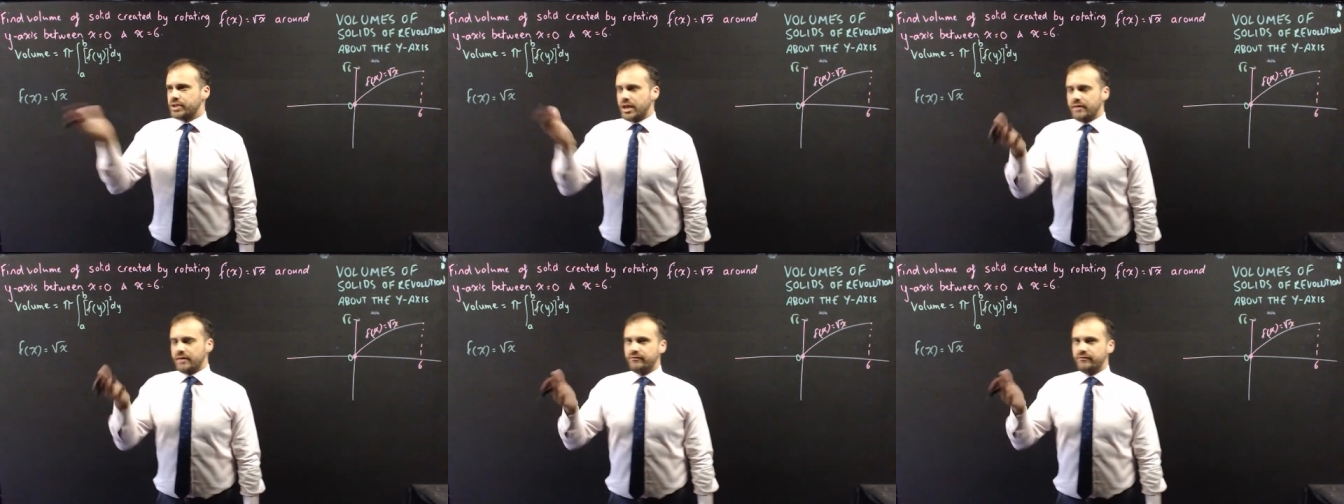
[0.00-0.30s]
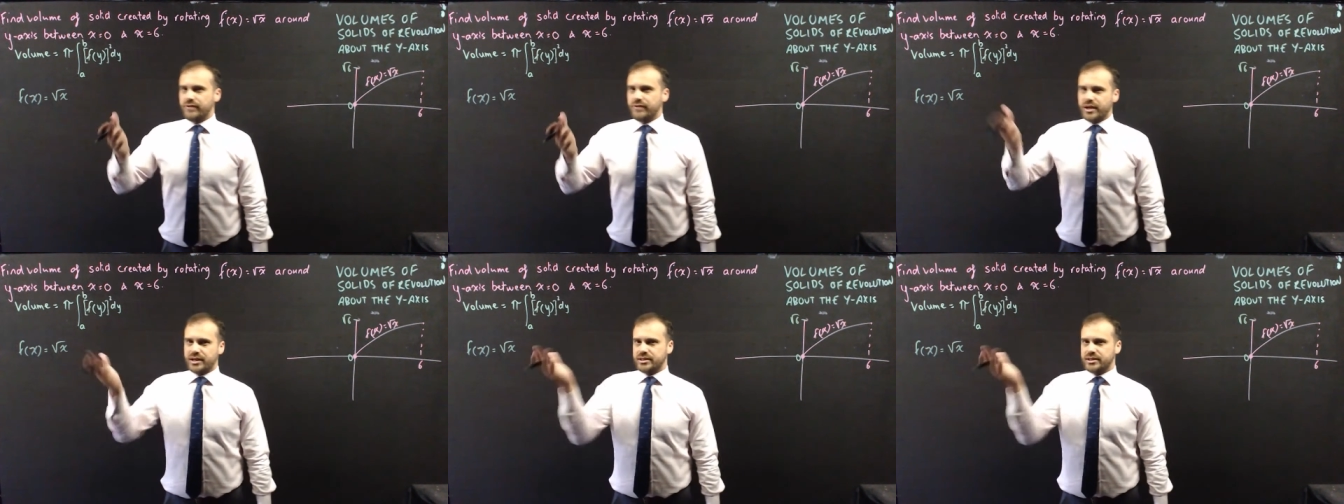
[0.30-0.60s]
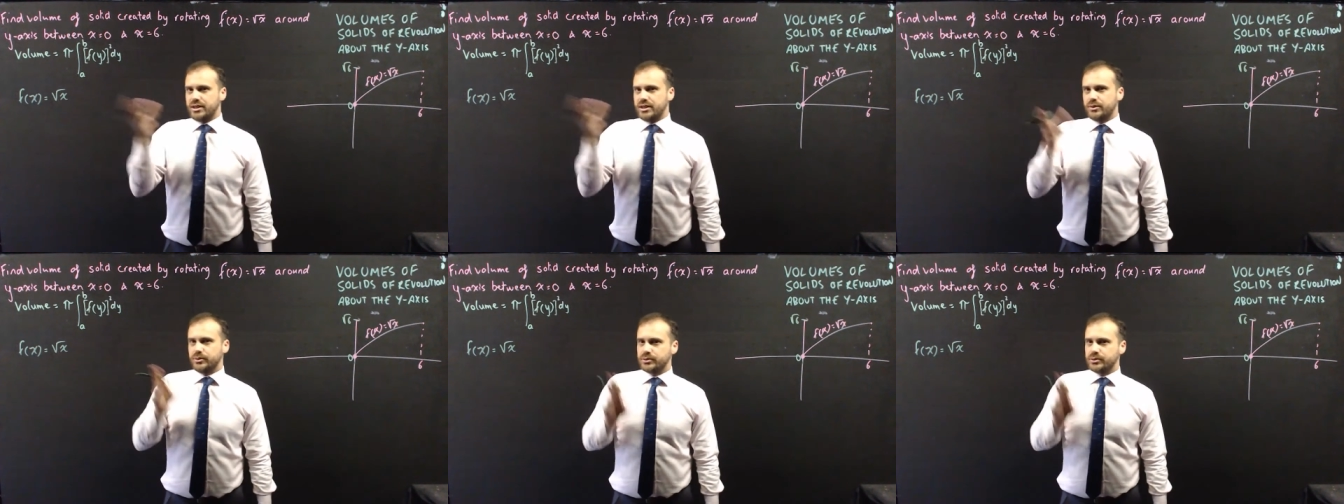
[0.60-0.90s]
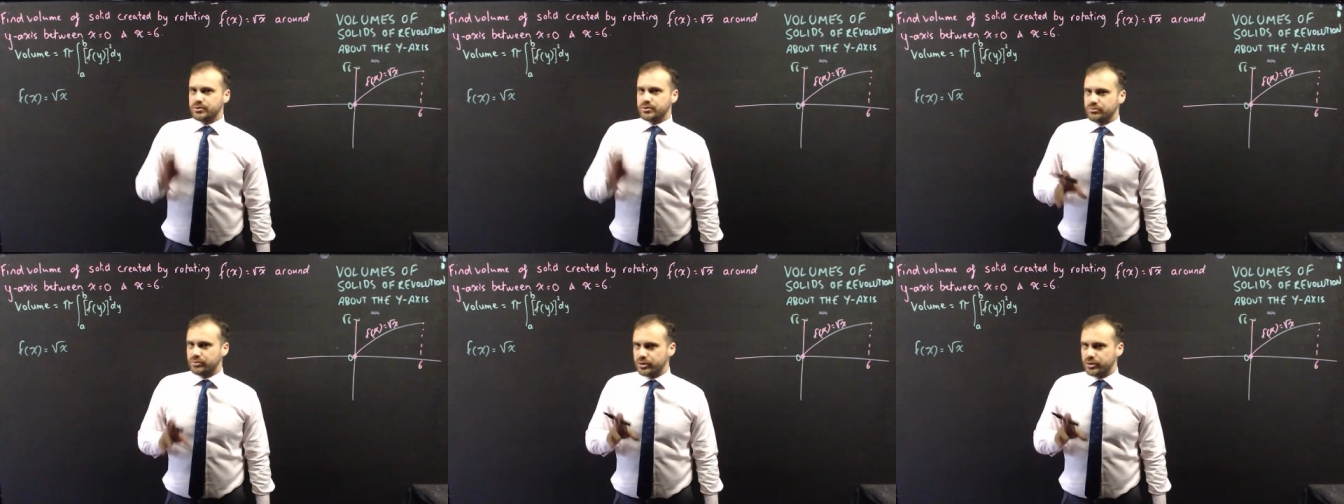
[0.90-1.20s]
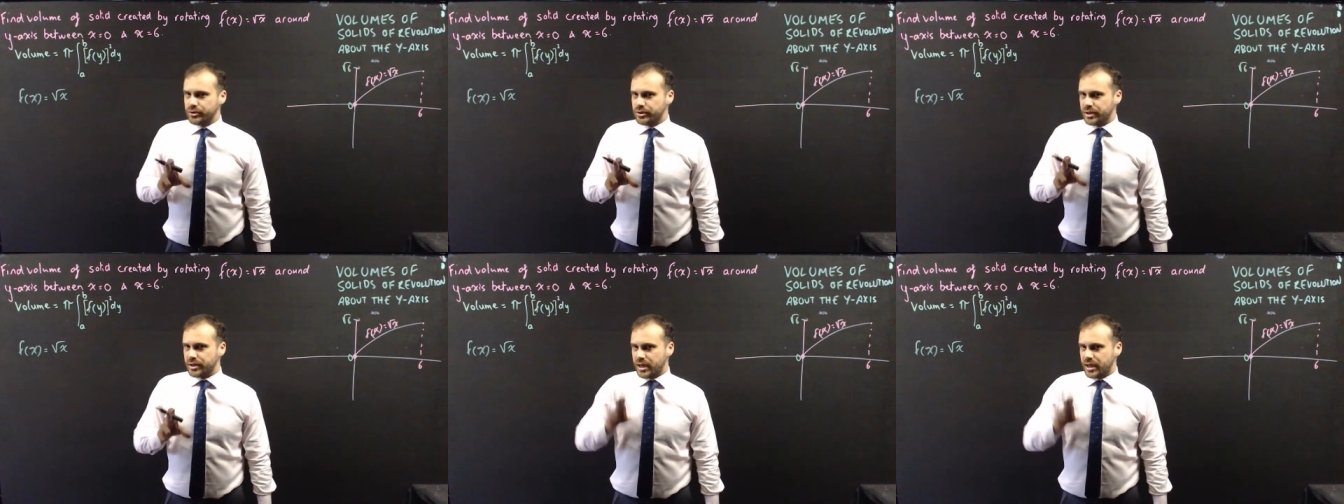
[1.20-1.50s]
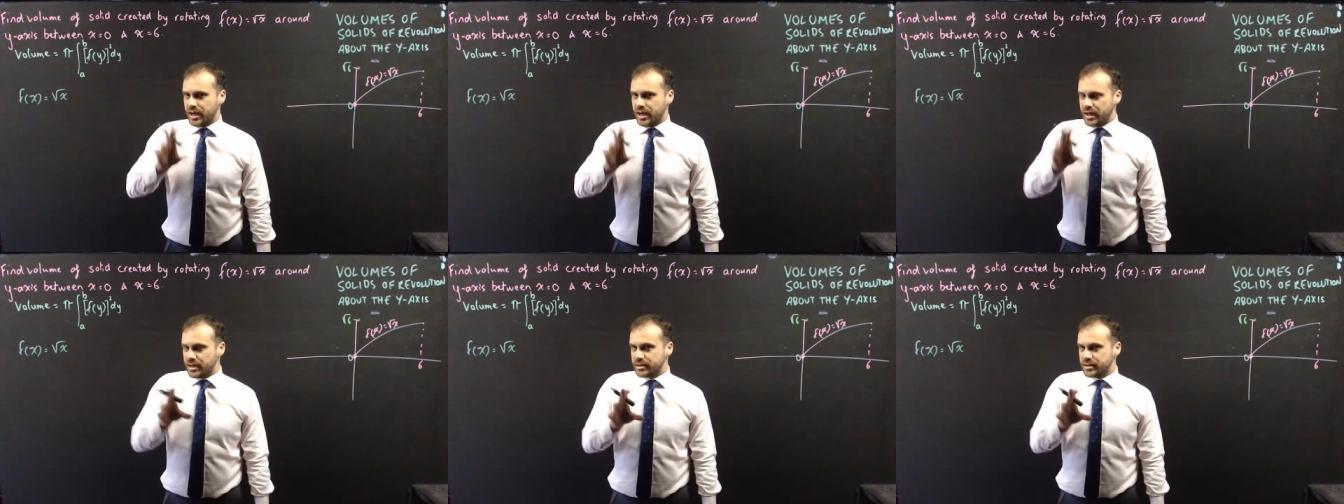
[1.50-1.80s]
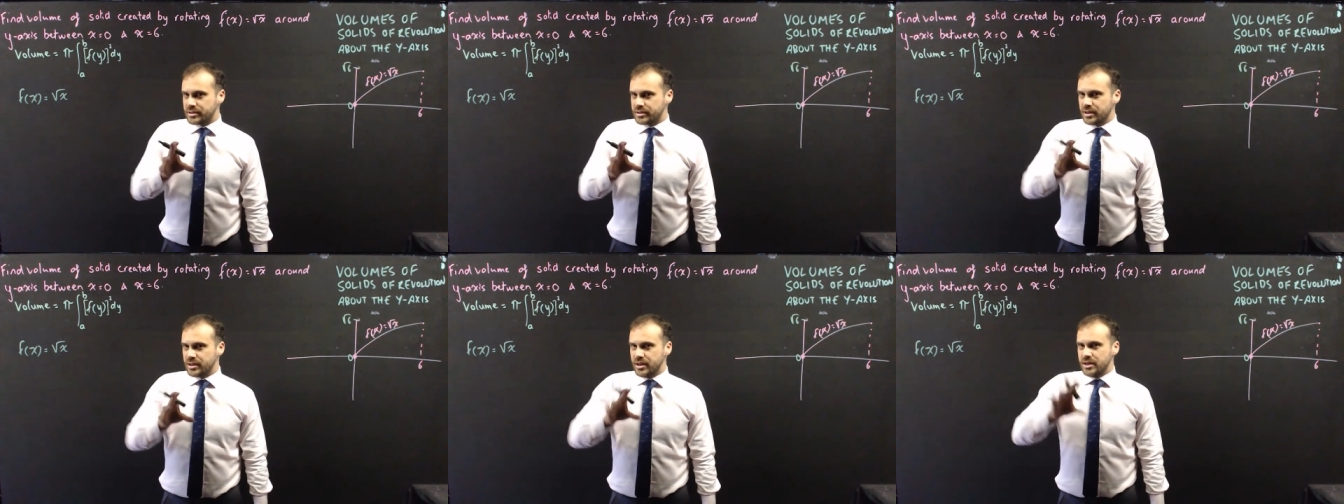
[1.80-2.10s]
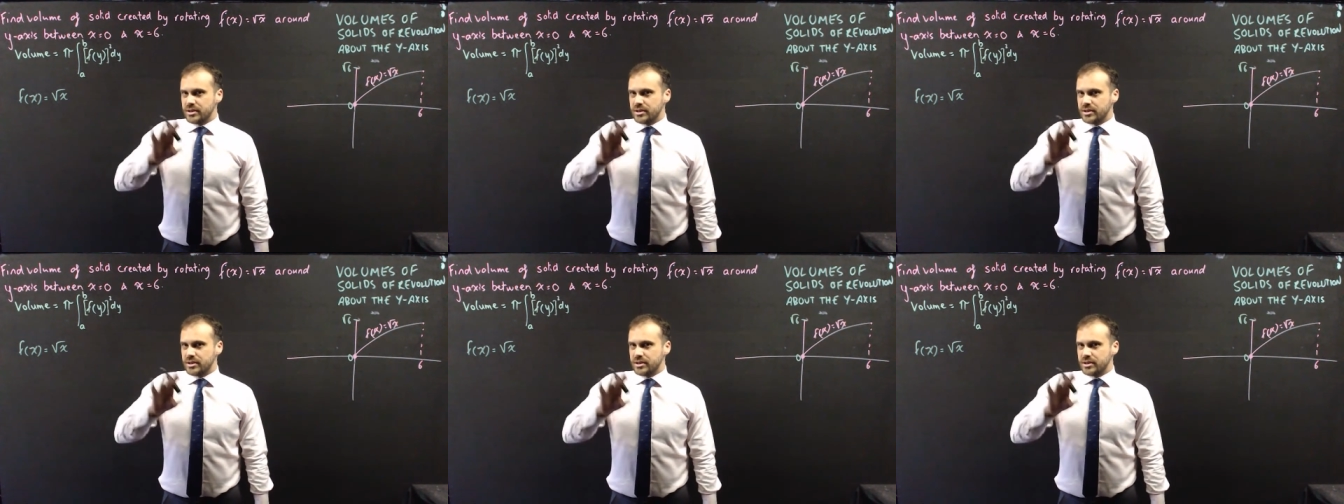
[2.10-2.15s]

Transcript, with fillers: f of x equals root x